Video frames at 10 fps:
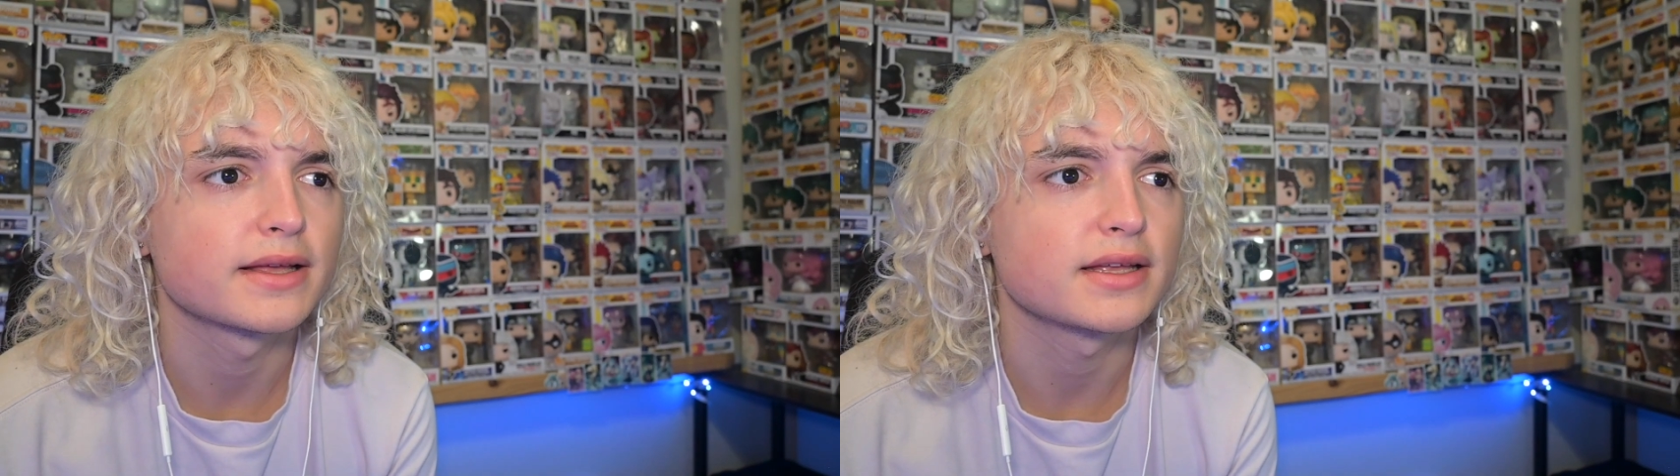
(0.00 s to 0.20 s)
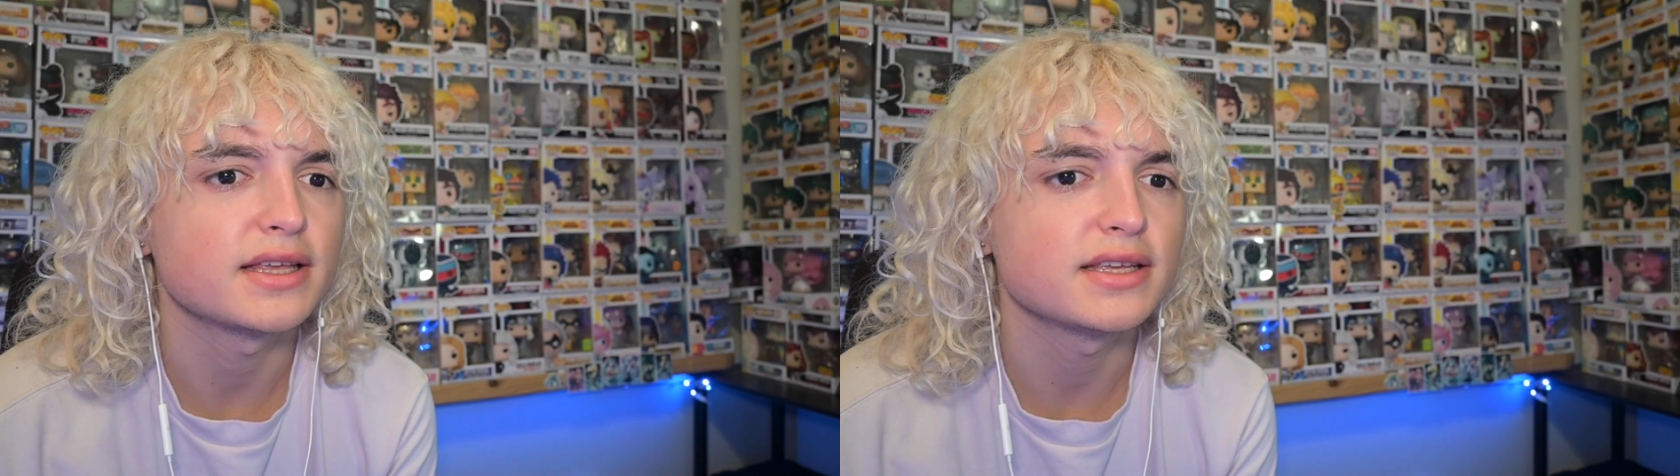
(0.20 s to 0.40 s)

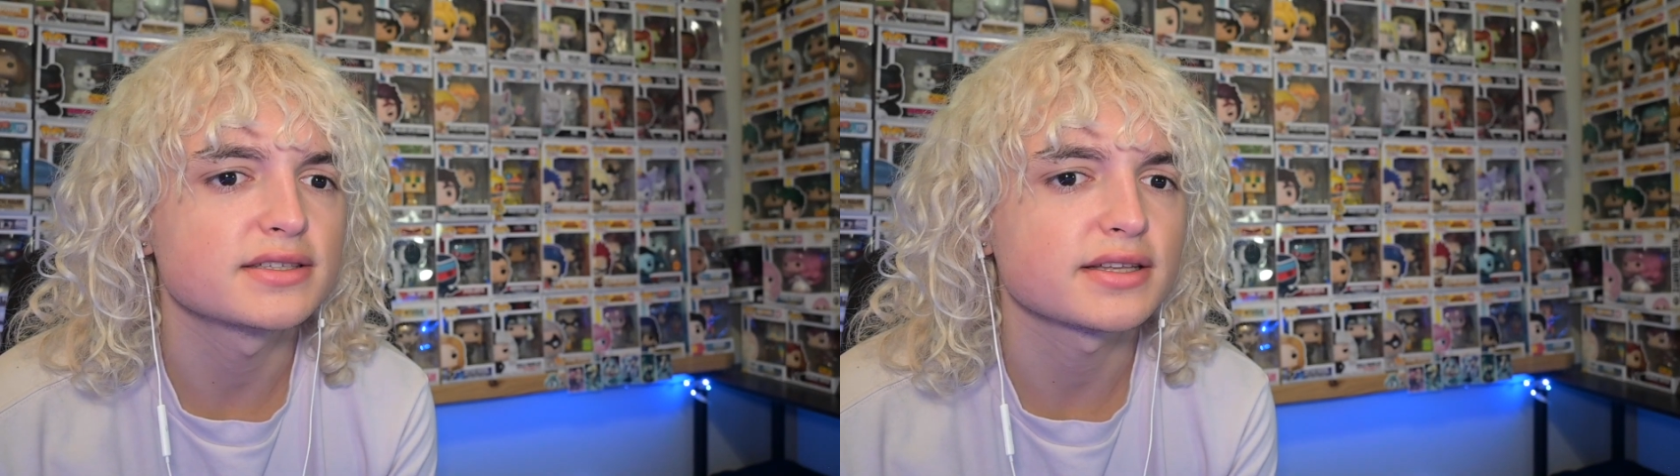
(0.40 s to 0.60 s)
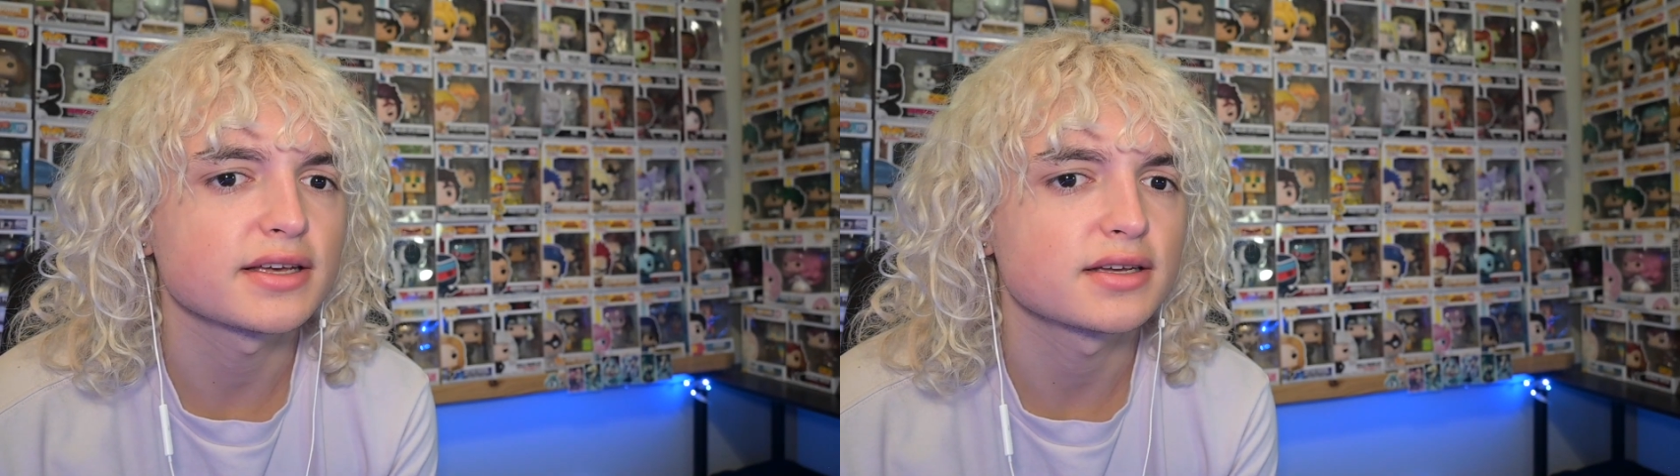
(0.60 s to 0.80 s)

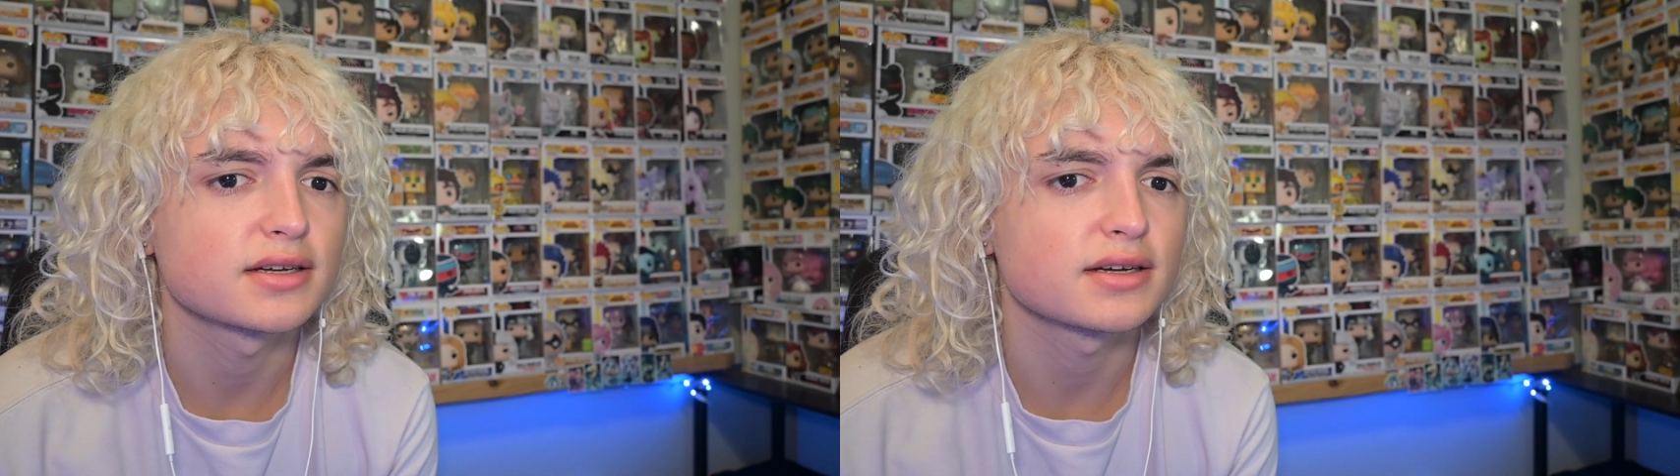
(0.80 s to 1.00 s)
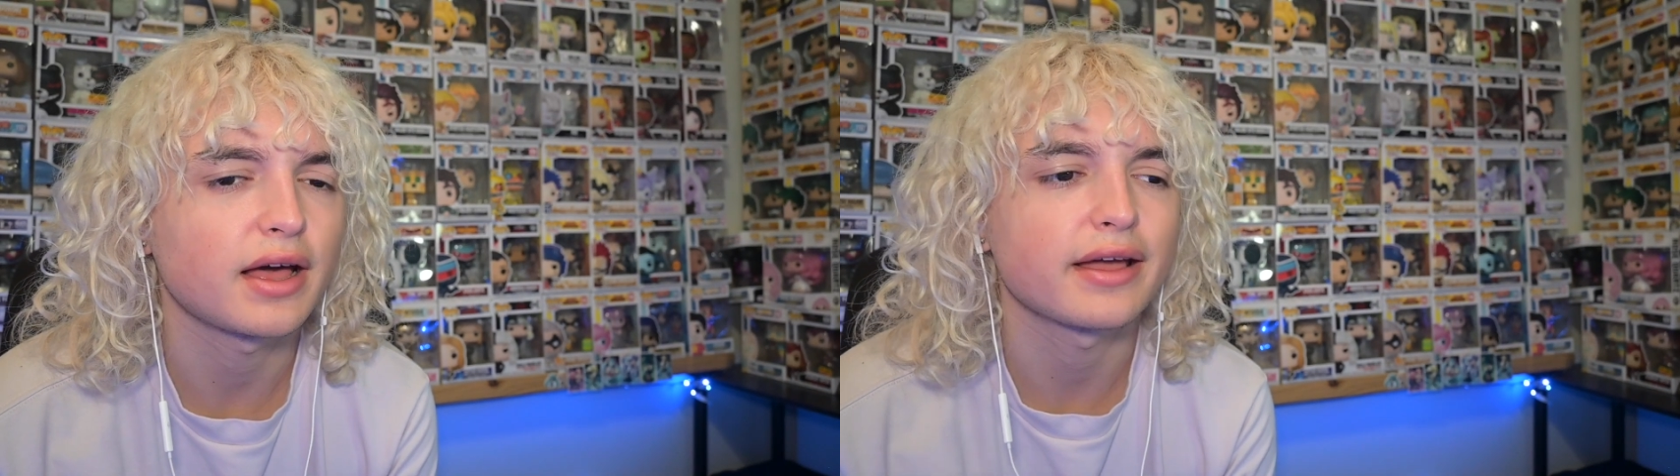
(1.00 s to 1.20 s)
He's like,
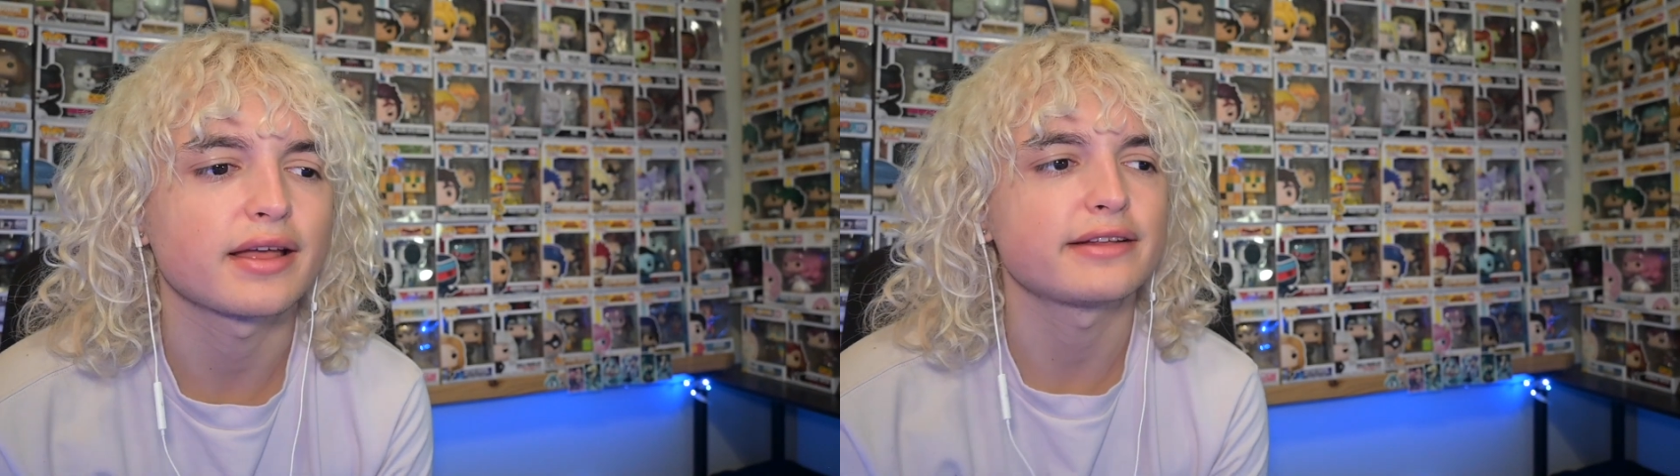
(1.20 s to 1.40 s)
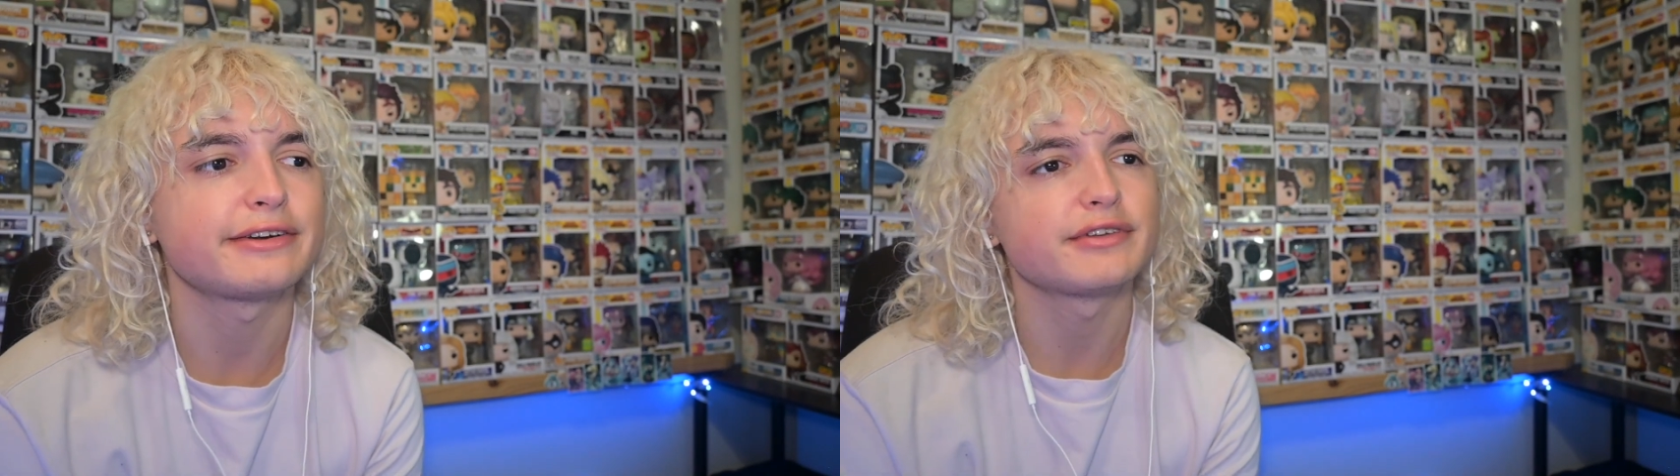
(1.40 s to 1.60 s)
I
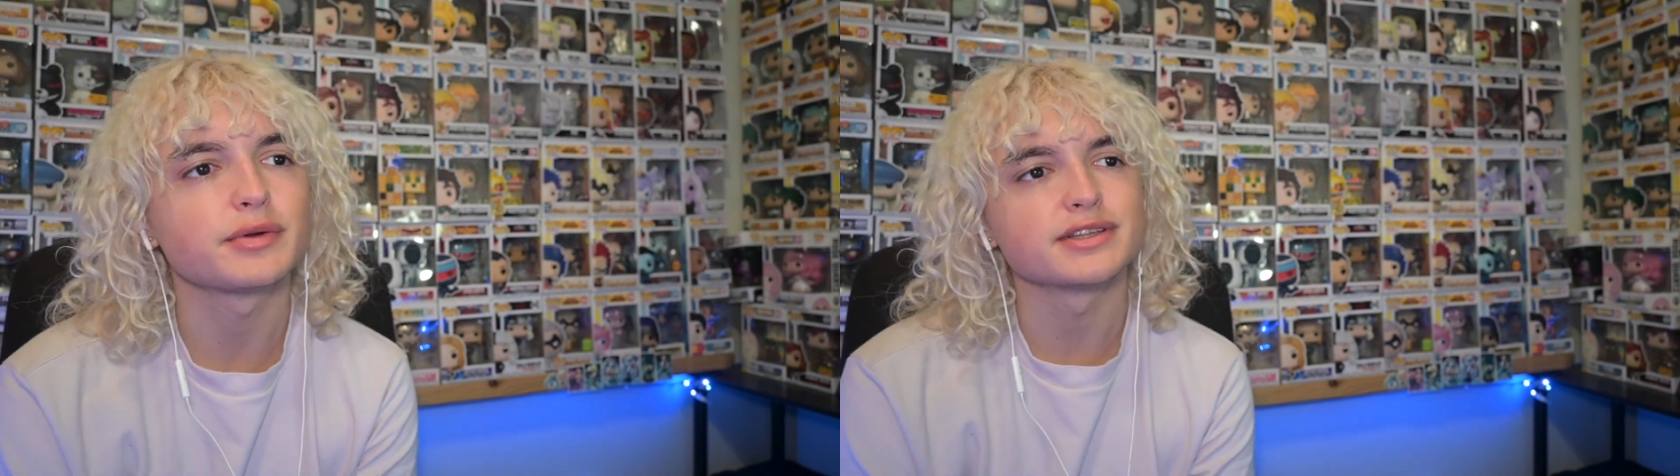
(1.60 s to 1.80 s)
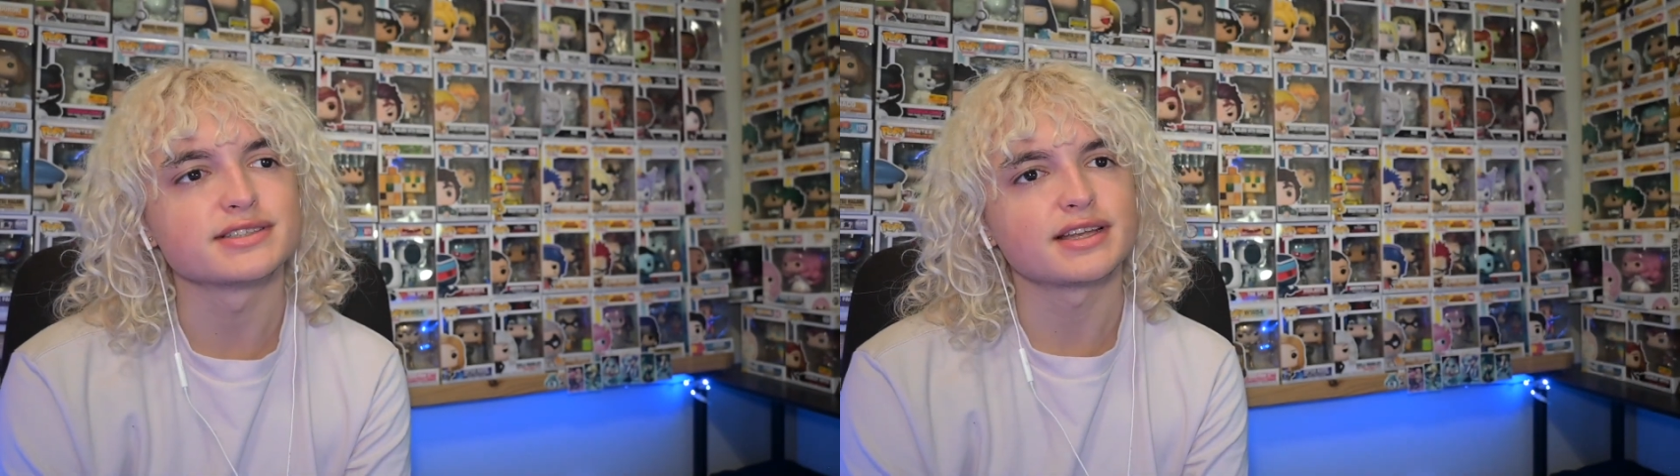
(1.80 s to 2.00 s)
don't even know
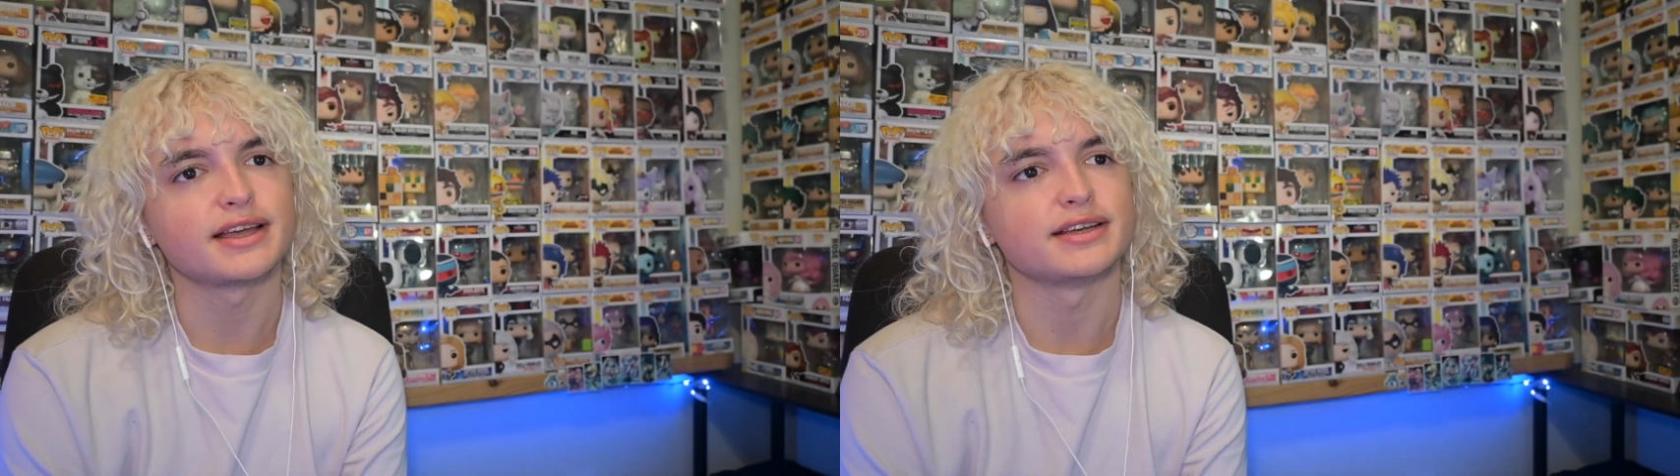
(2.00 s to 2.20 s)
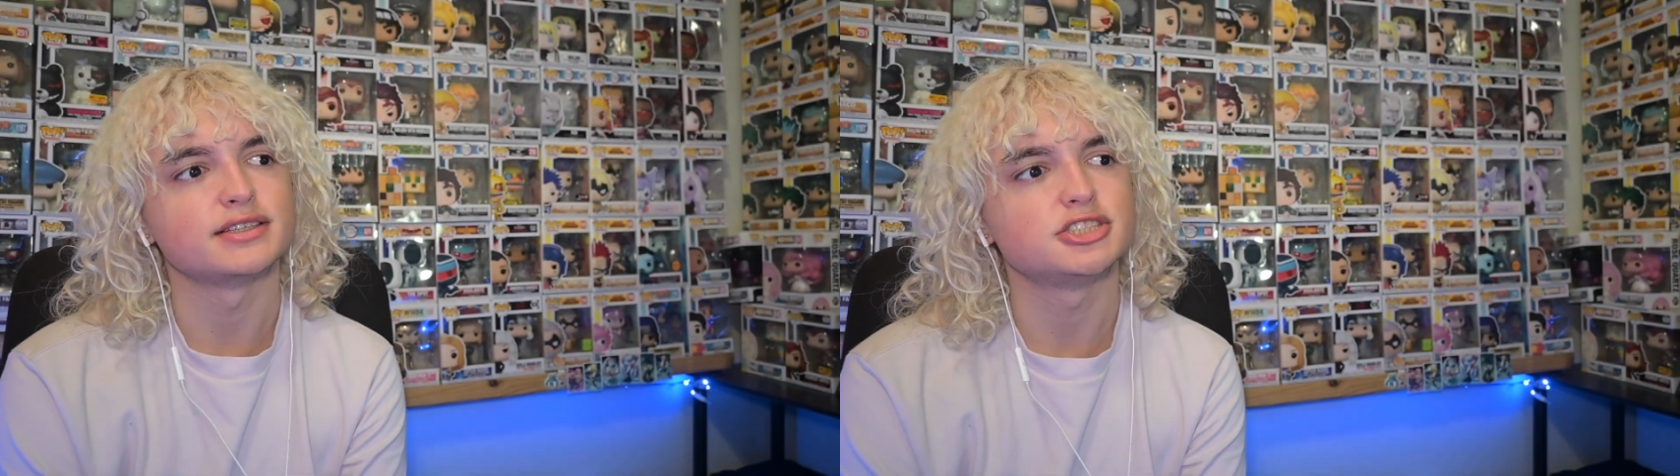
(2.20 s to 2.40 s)
what to say.